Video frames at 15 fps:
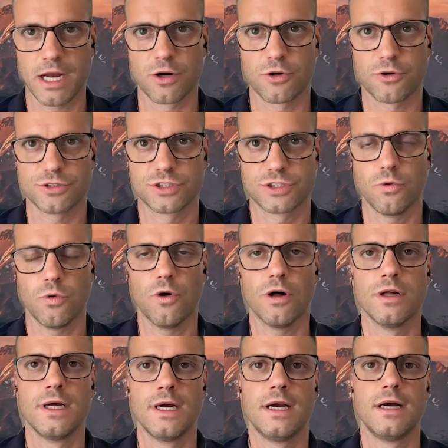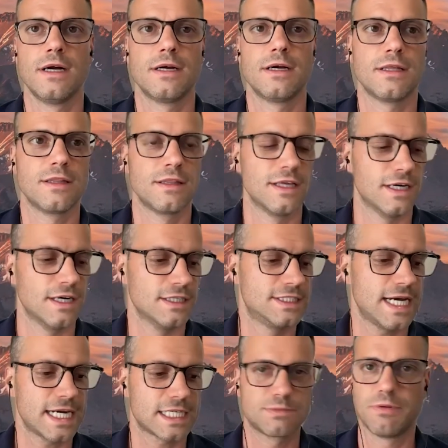medical school, the
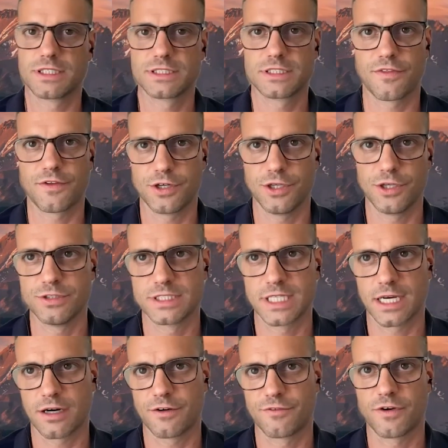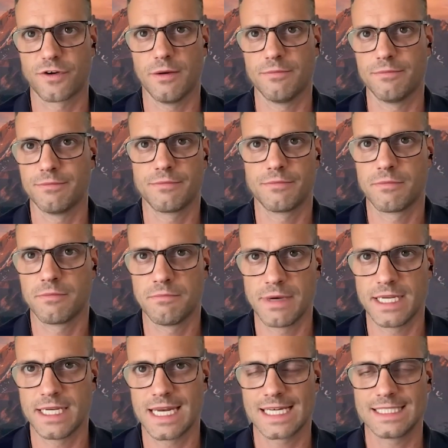textbooks that they're using are from
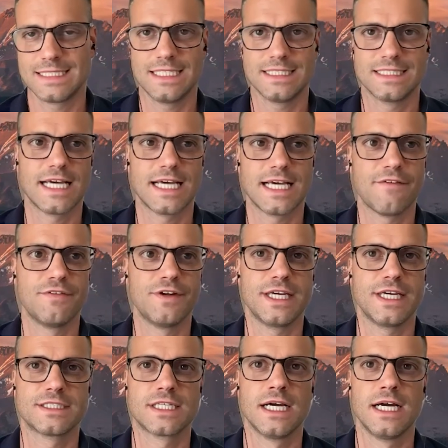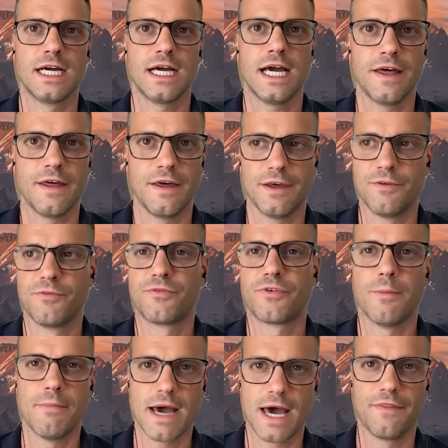mid nineteen seventies. And for
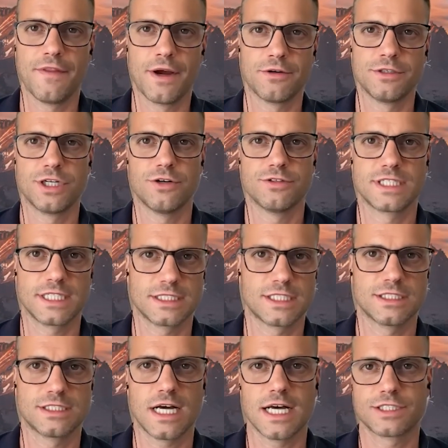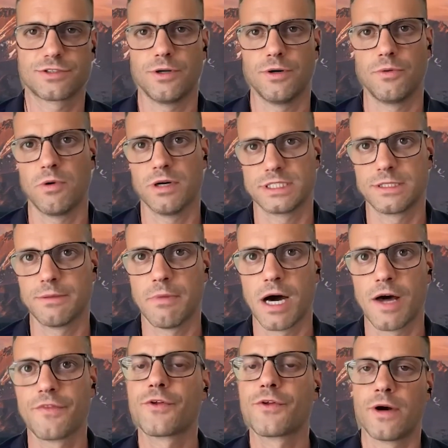men, they're dosing testosterone once a
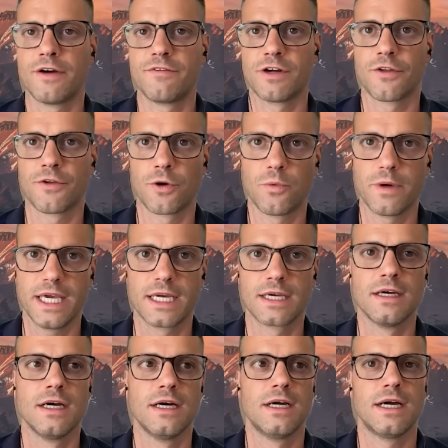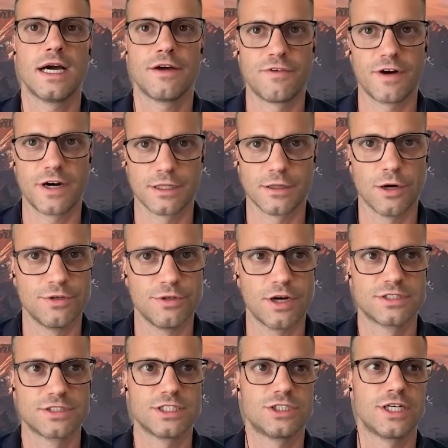month or every other week at very low
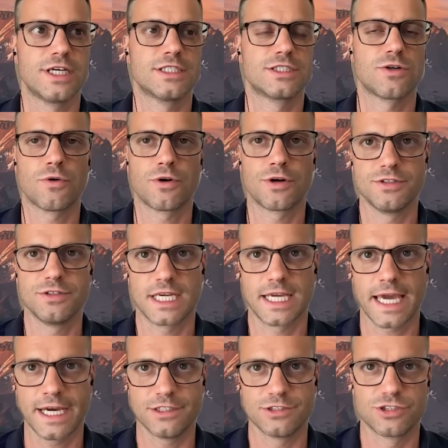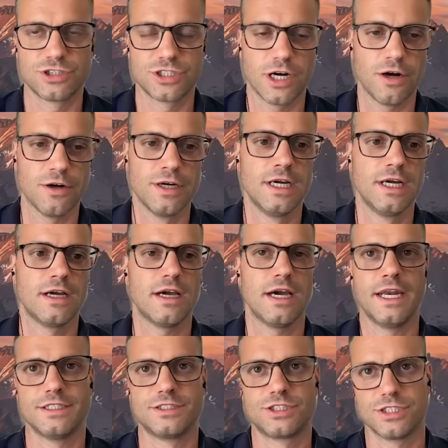dosages or using androgel.
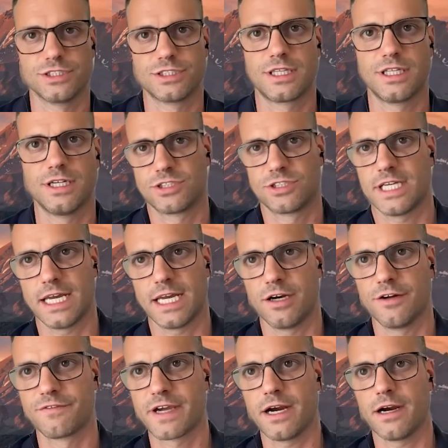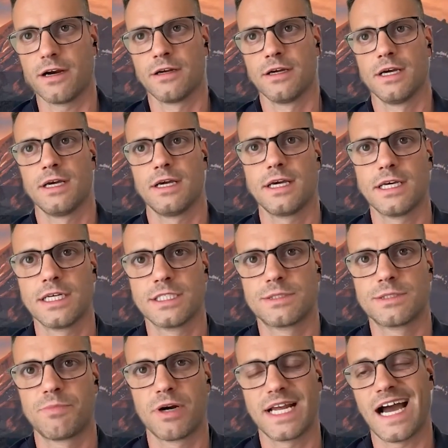And it's just their standard of care is
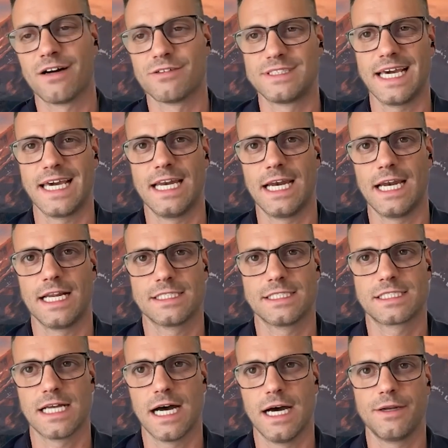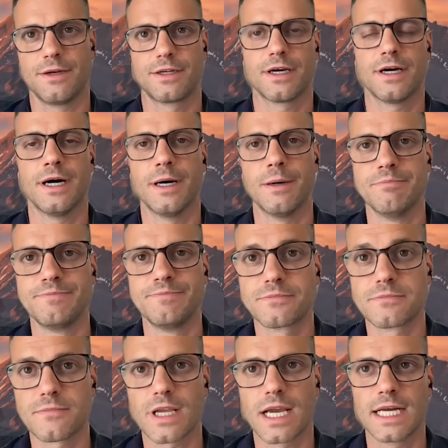pretty outdated, and it's not um,
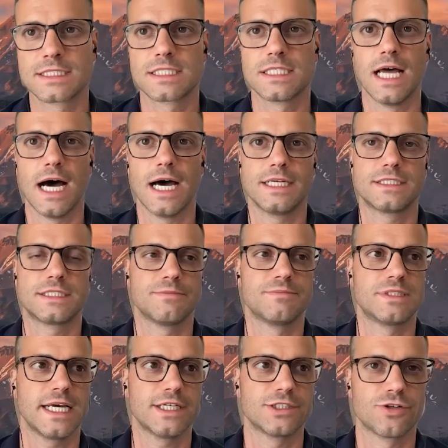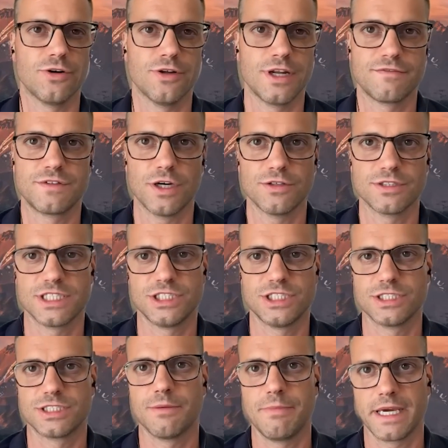it's not substantial enough
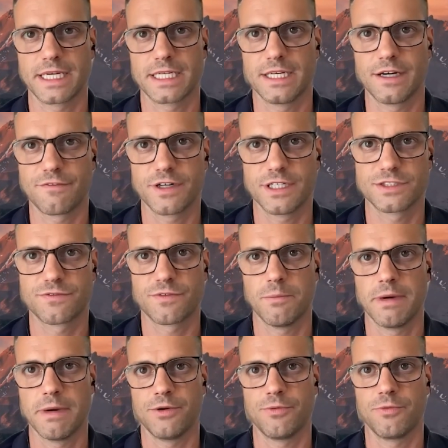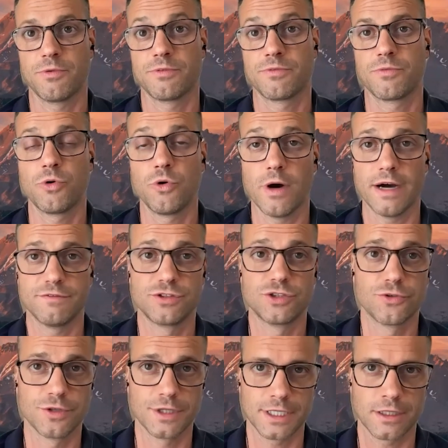dosages to make a difference for men who who have
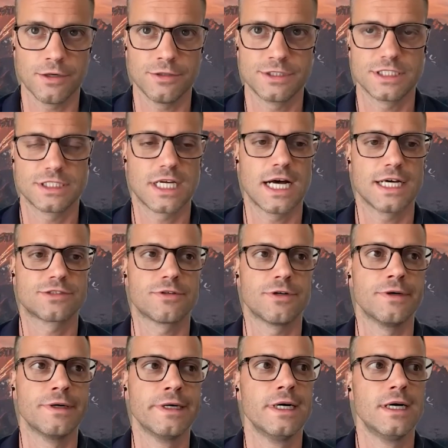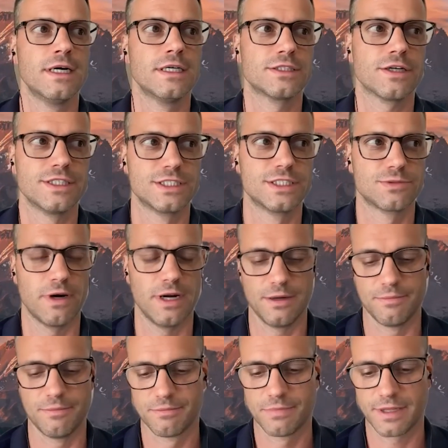truly low testosterone. So I just
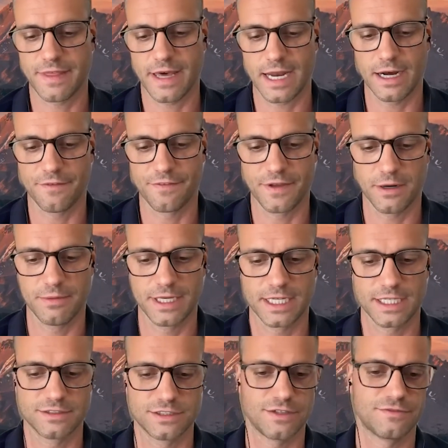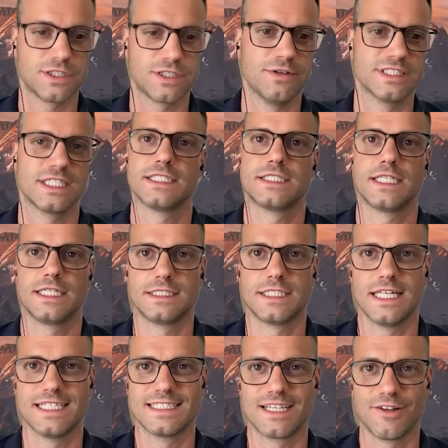want to put that out there because if someone's listening to
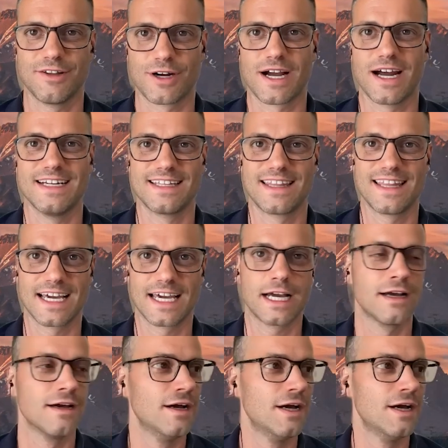this and they're kind of thinking,